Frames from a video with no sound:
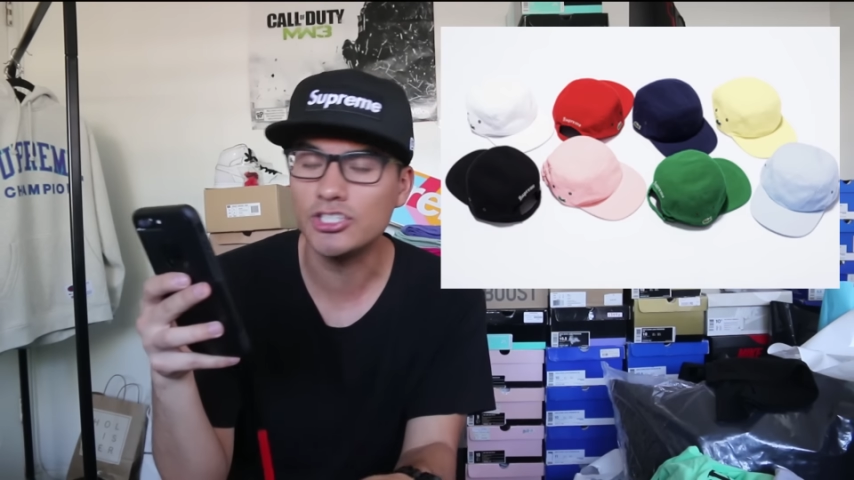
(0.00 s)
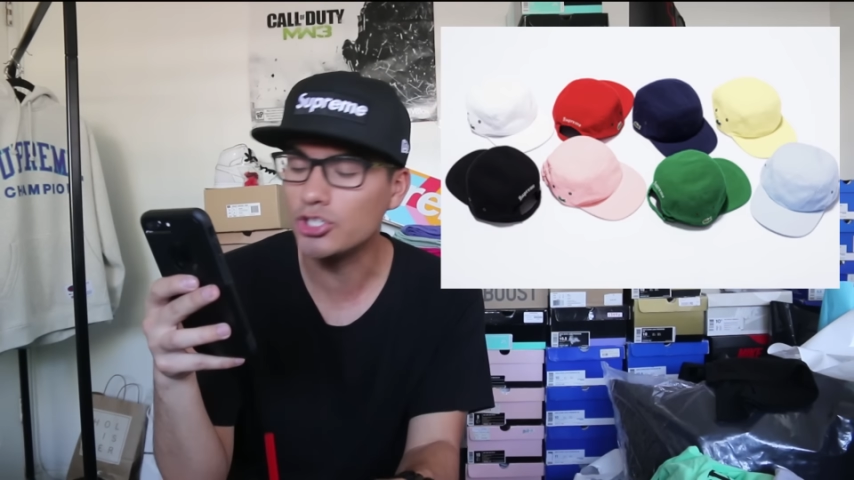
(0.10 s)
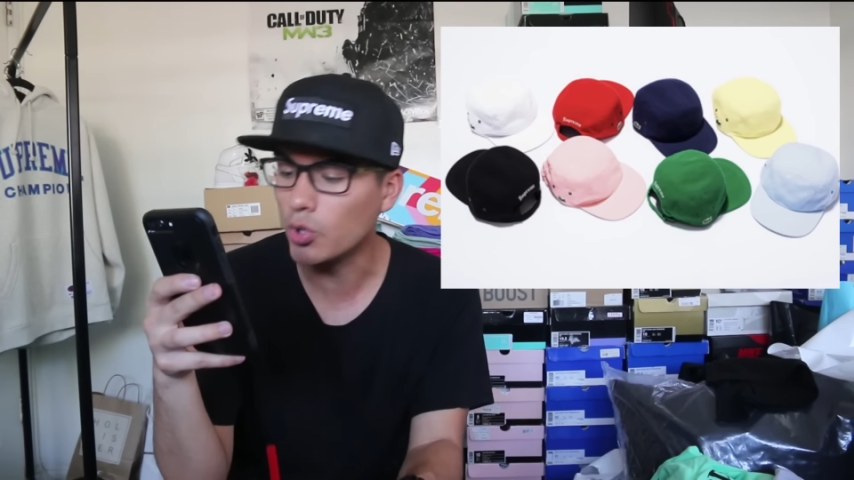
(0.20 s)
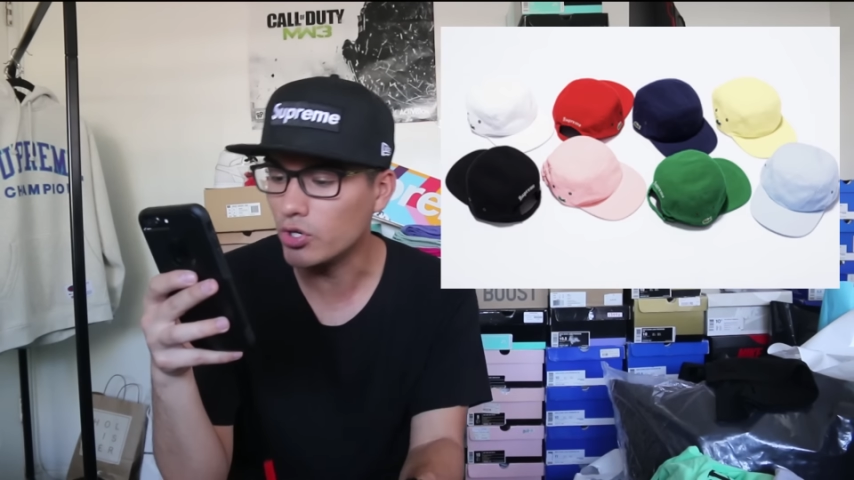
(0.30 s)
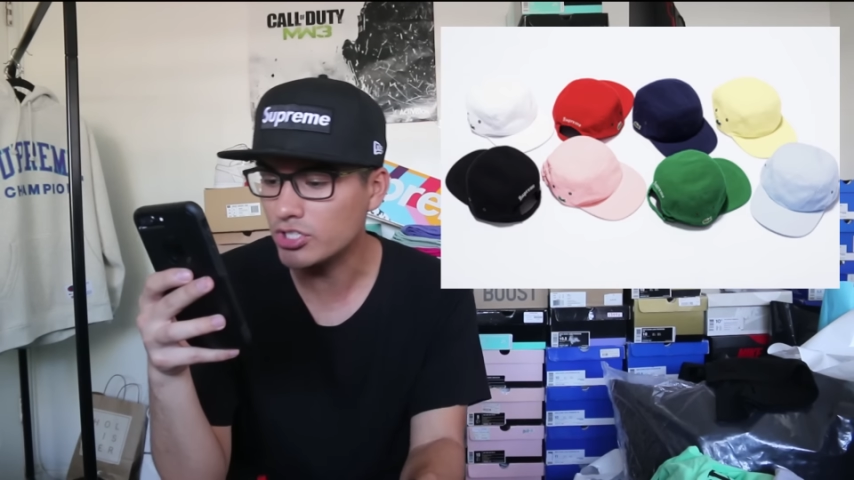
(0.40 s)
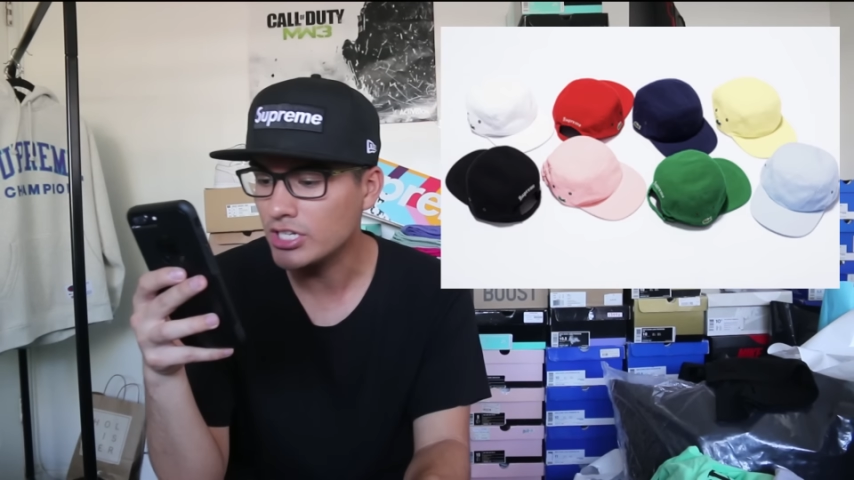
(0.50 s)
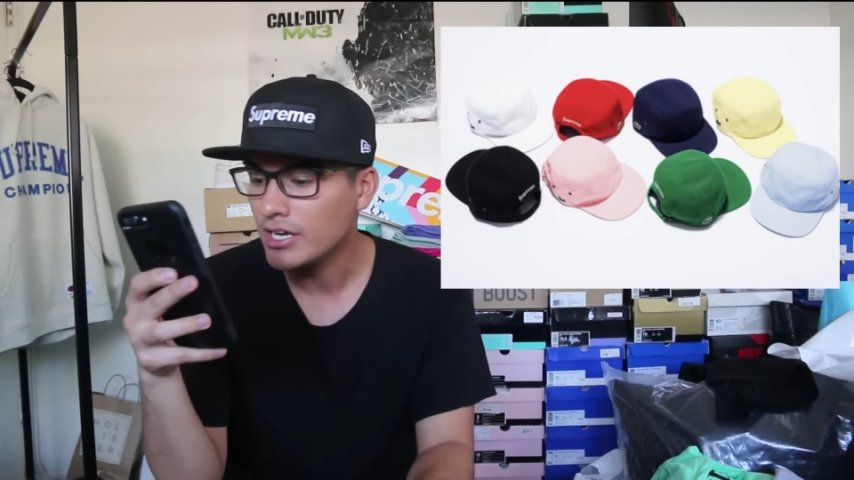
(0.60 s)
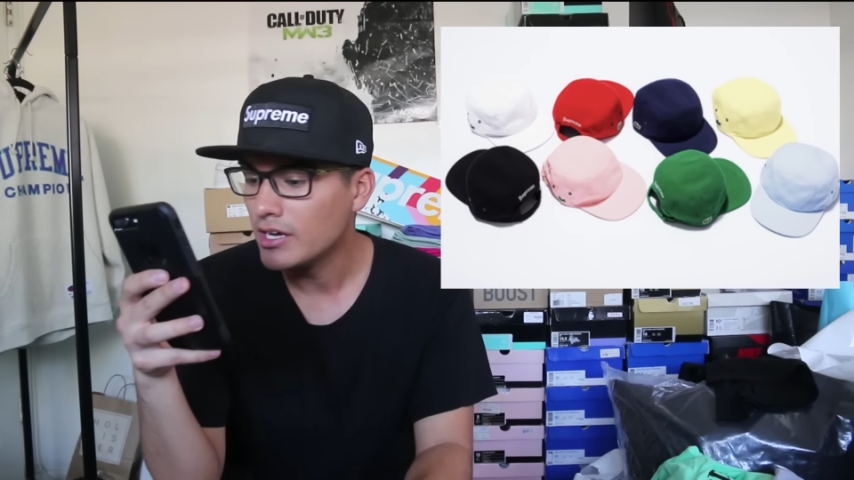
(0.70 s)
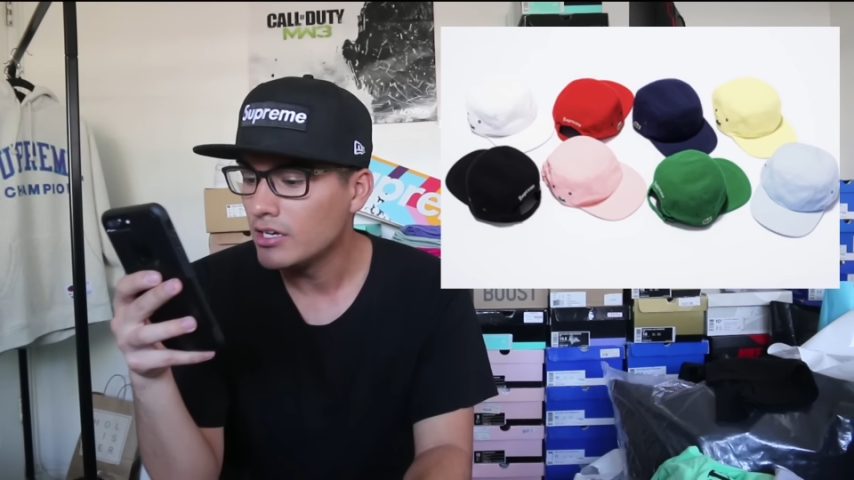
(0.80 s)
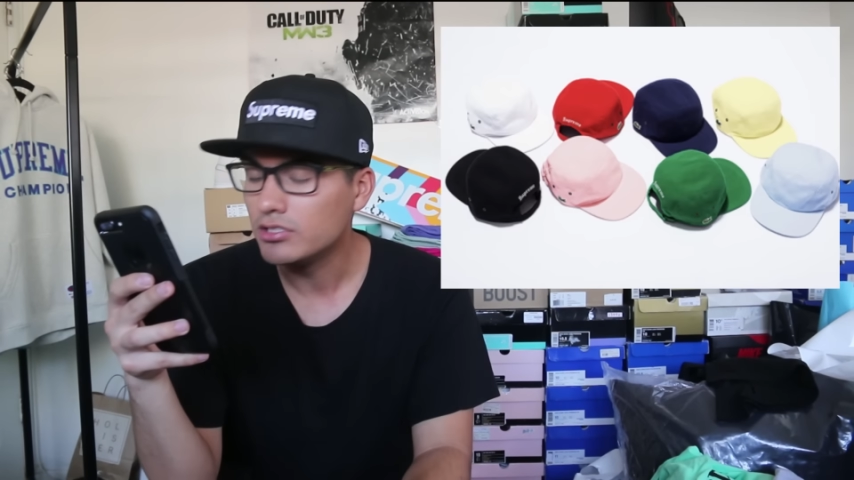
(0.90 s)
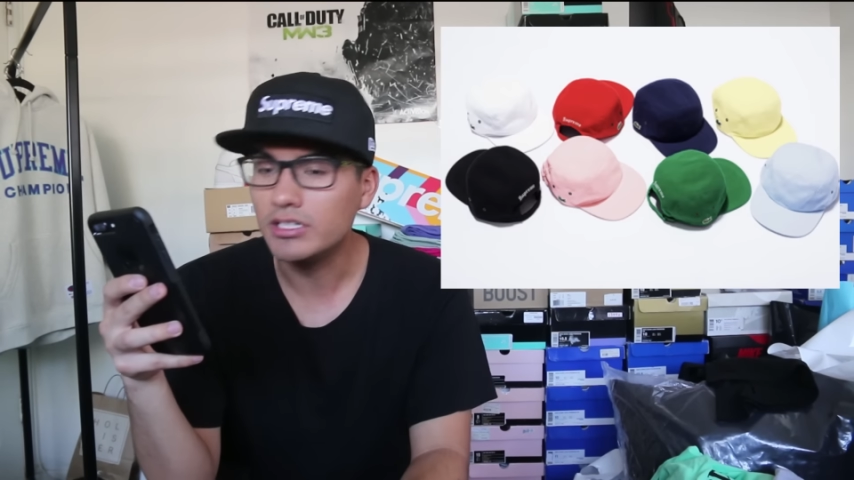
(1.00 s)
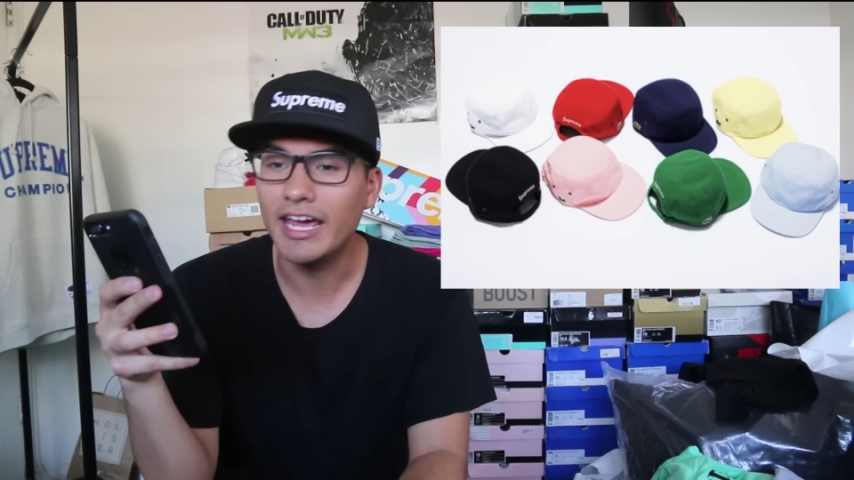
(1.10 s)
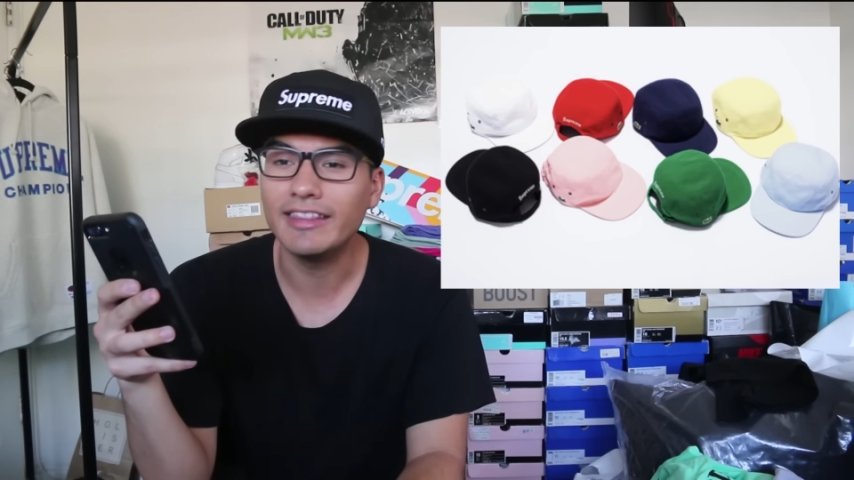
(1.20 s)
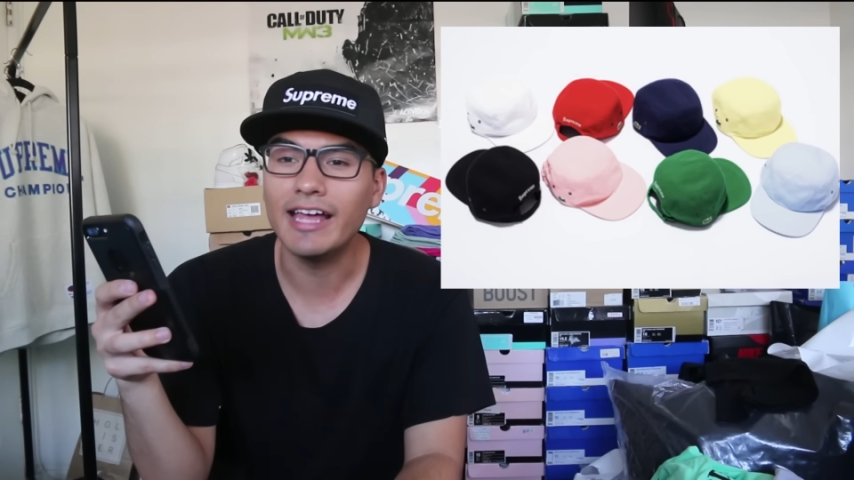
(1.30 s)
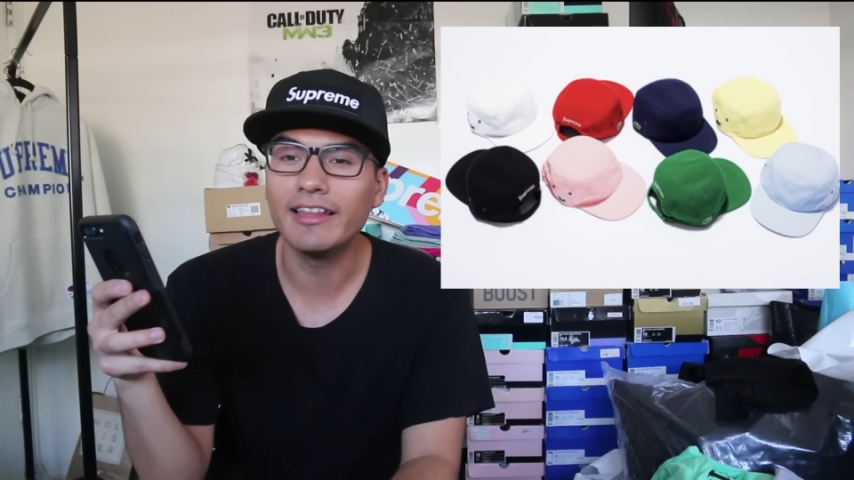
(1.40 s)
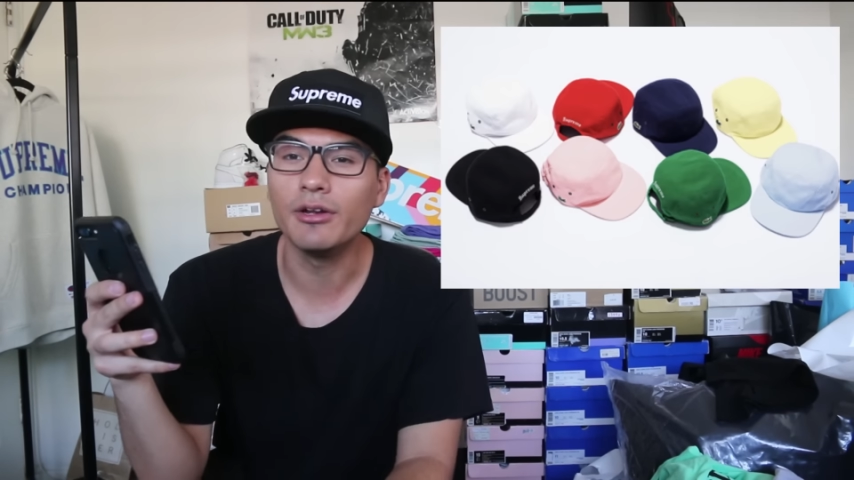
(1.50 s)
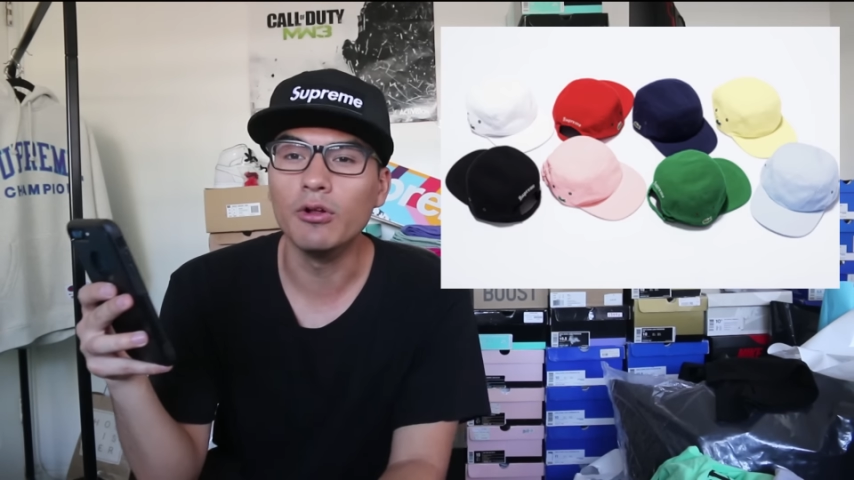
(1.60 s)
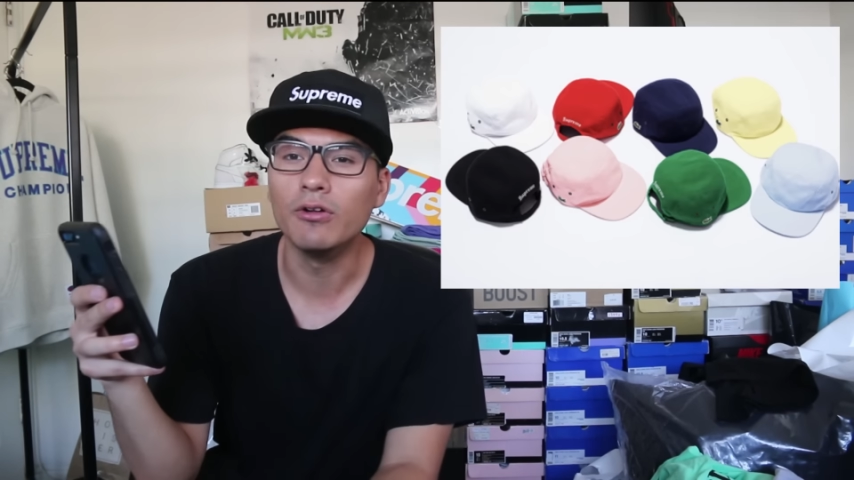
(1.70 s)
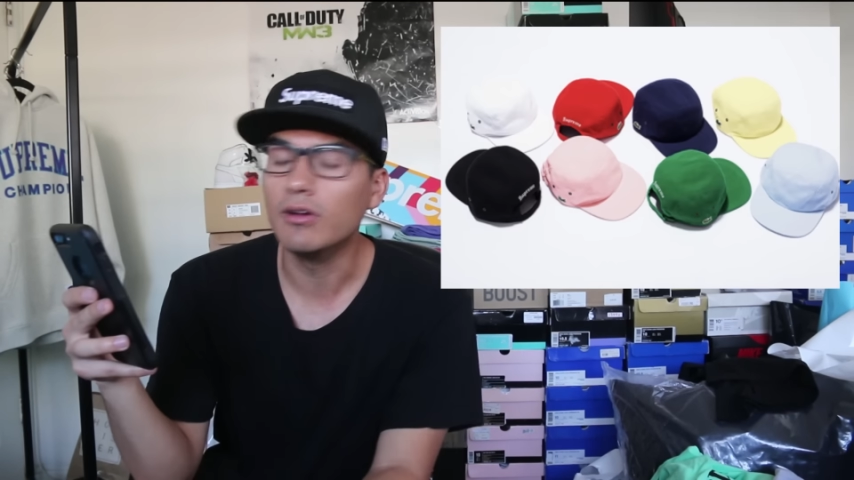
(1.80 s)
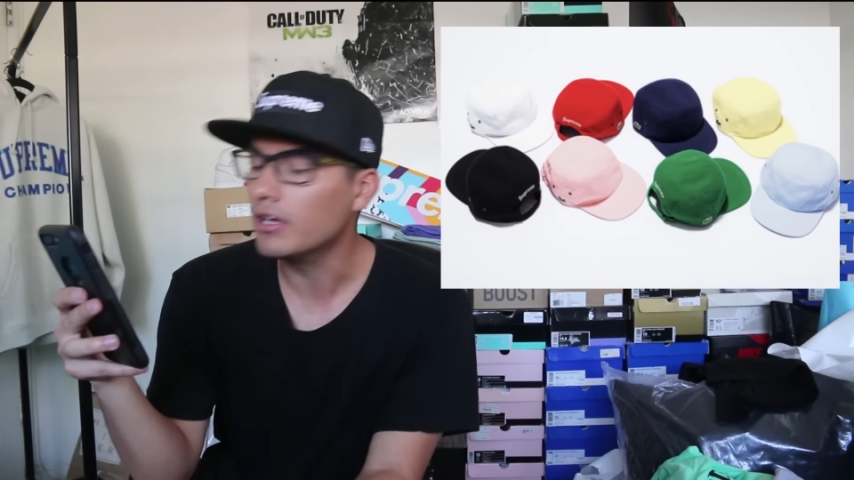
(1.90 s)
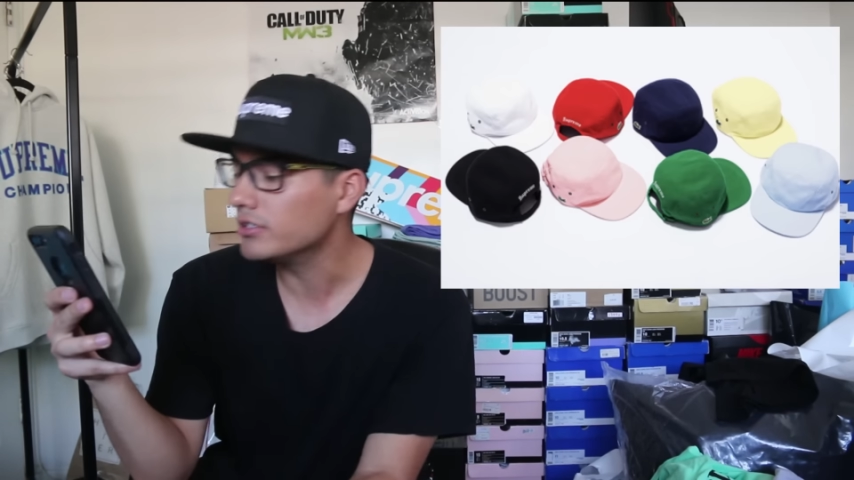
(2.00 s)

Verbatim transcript: shorts to get that little,